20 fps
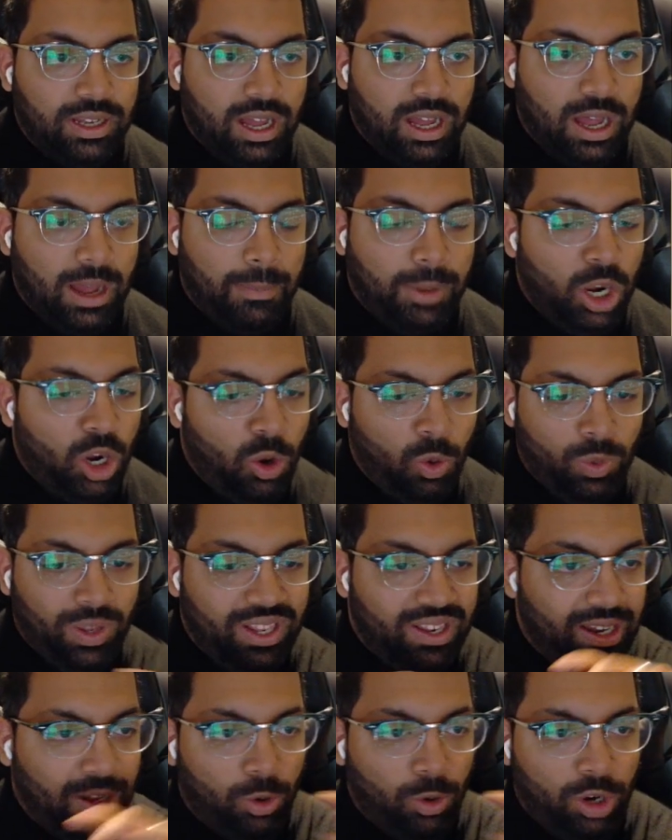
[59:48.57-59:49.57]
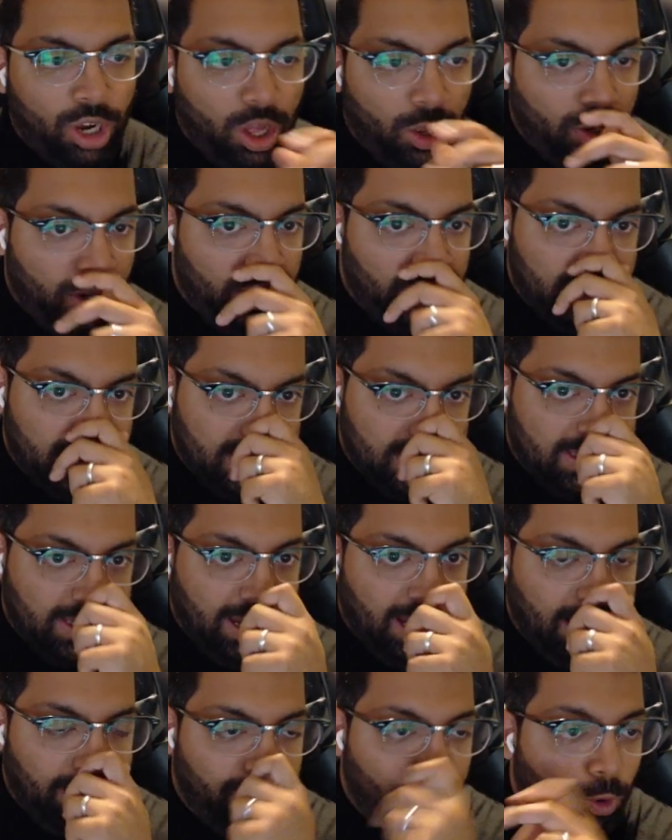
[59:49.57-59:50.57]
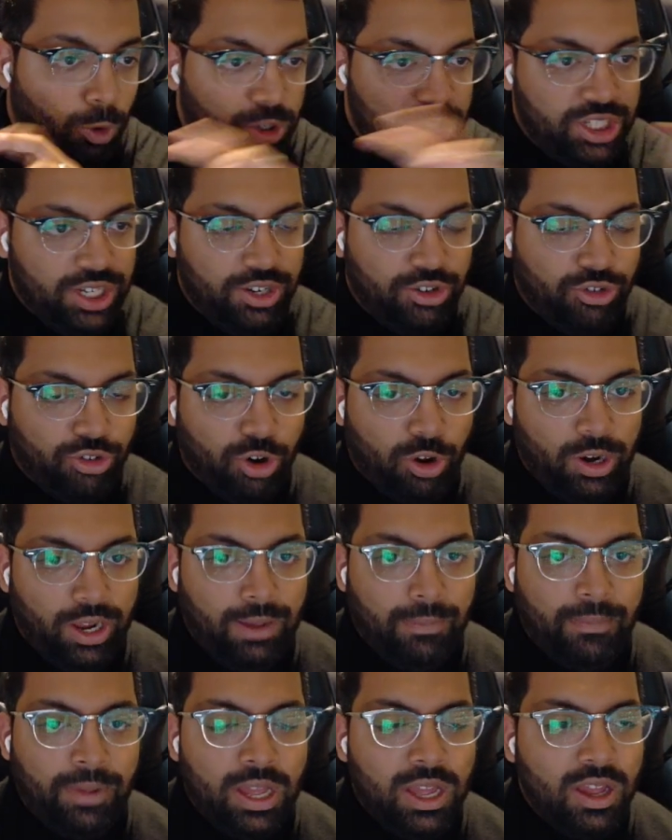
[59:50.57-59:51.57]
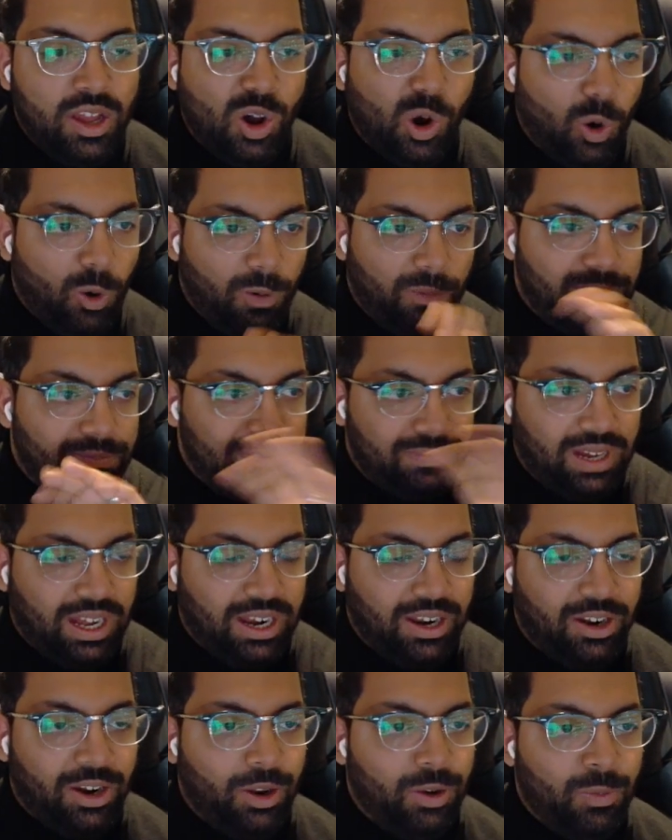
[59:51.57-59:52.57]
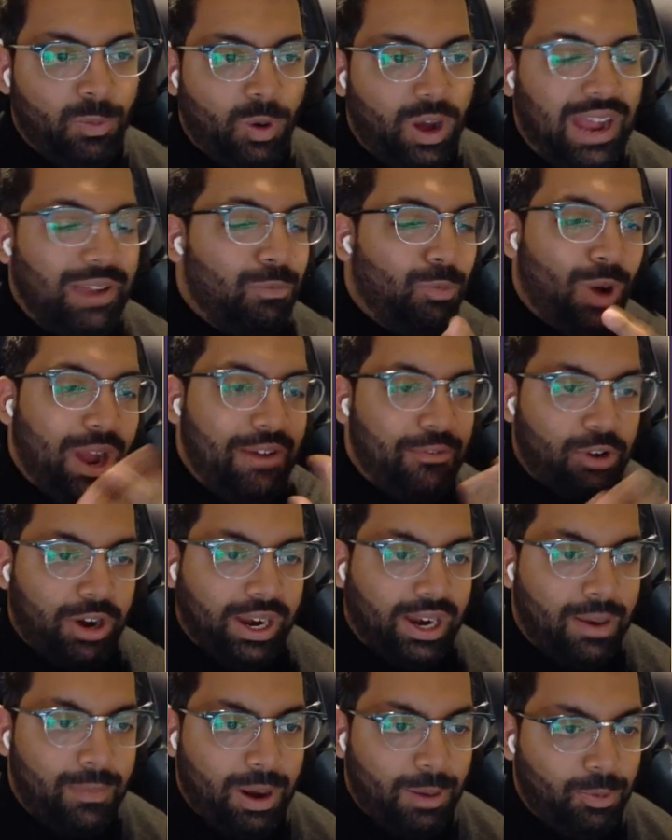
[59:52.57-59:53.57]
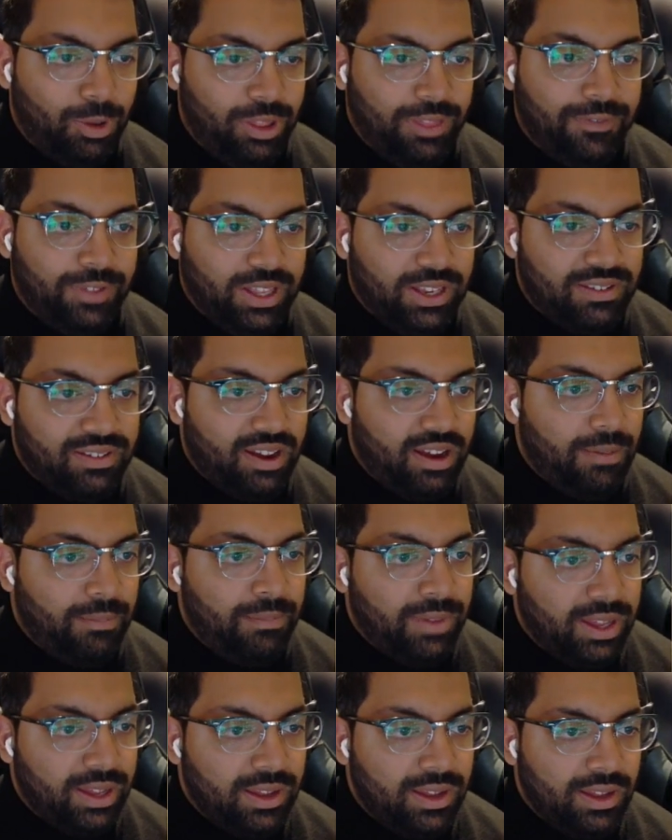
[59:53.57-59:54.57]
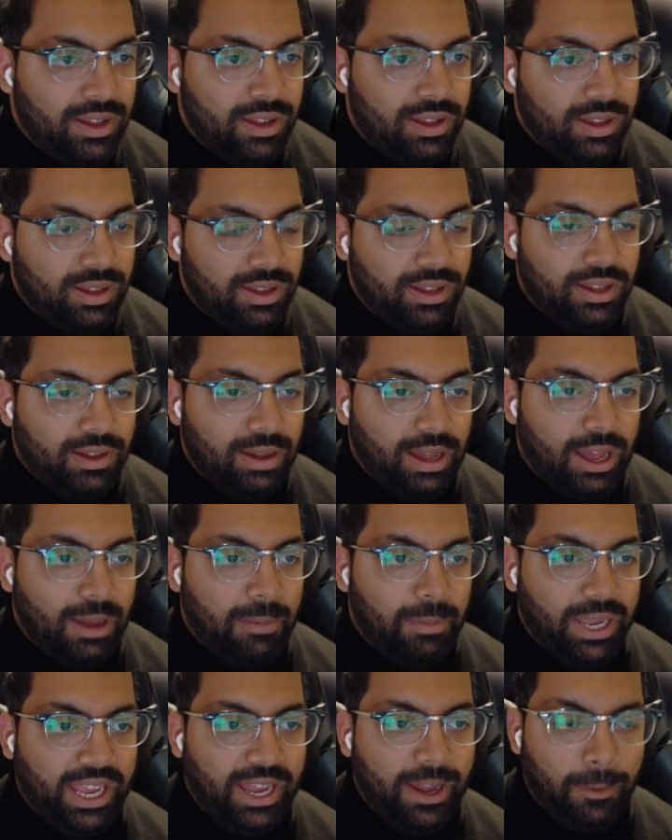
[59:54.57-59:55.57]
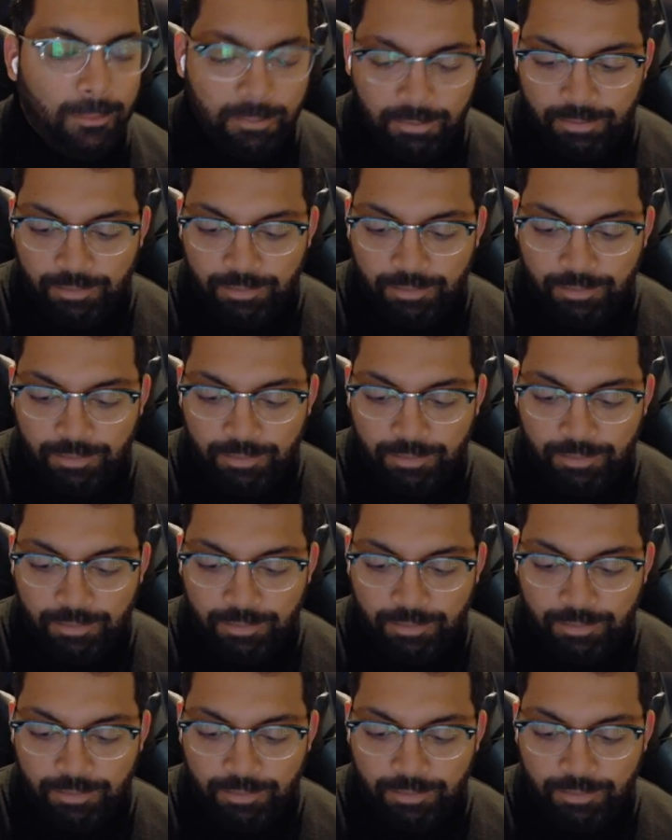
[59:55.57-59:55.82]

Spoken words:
along with little logos that say Forged in Draconim, or I don't know, whatever I come up with for the term. But yeah.